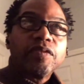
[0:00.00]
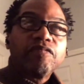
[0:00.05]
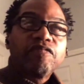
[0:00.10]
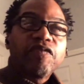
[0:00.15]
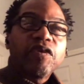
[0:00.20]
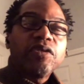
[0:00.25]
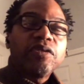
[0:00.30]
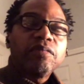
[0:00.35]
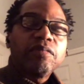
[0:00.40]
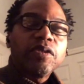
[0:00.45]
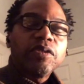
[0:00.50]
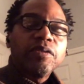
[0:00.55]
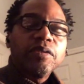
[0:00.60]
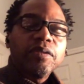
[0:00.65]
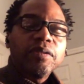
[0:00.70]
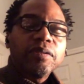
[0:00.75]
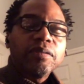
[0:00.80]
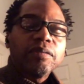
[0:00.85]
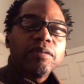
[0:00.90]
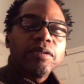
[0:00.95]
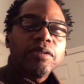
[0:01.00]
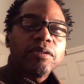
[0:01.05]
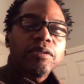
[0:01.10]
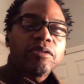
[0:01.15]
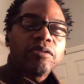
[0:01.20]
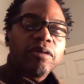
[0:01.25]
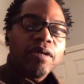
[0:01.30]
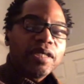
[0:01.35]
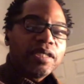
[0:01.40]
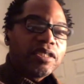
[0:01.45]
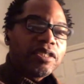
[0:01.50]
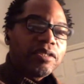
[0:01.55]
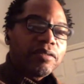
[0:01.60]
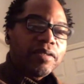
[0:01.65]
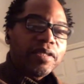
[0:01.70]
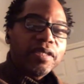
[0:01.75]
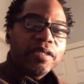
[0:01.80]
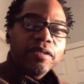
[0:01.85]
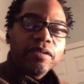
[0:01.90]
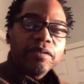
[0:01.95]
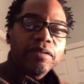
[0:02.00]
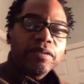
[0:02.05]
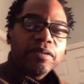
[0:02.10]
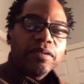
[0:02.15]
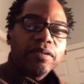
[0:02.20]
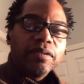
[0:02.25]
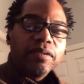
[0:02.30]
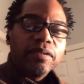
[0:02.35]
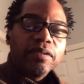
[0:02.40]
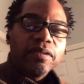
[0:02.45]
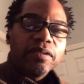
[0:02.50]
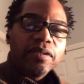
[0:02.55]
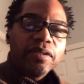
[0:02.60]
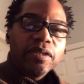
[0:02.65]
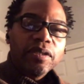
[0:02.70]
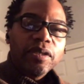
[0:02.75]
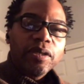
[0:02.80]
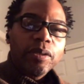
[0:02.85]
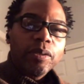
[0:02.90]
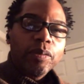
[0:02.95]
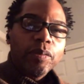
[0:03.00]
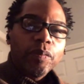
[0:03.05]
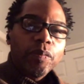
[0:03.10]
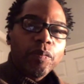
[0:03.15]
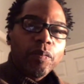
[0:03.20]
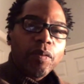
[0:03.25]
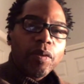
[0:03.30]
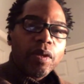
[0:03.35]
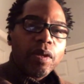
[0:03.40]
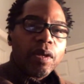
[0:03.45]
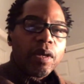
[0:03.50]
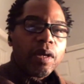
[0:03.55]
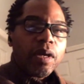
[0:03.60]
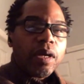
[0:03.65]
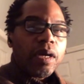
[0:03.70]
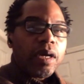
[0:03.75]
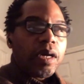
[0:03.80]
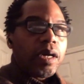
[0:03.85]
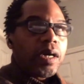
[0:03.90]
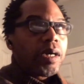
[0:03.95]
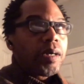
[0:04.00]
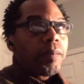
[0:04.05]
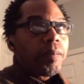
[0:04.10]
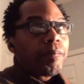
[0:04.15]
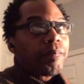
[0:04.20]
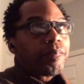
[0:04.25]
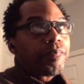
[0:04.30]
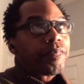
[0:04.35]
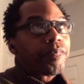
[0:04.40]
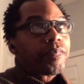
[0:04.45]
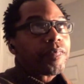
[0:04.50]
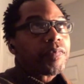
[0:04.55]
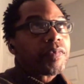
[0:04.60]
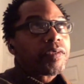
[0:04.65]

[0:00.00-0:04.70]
first of all, you trust your ears. You know, um,